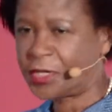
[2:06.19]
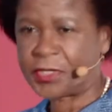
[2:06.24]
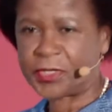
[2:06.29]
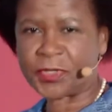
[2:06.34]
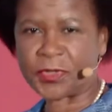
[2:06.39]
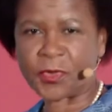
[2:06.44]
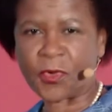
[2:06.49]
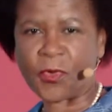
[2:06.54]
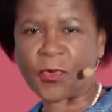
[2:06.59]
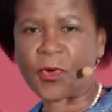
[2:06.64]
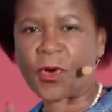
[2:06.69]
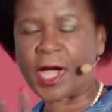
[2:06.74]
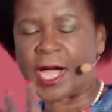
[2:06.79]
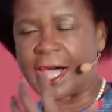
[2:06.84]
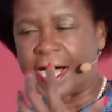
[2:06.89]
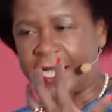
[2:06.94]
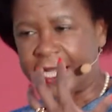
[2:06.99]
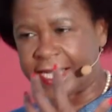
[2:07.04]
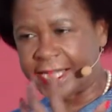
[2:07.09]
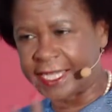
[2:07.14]
So
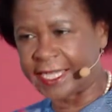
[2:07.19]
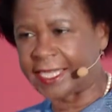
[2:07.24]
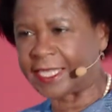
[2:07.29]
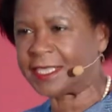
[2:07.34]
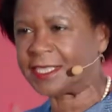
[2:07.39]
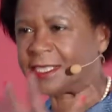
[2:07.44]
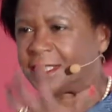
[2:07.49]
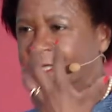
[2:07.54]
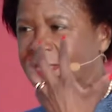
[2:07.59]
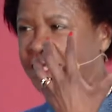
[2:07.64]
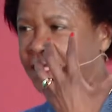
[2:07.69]
I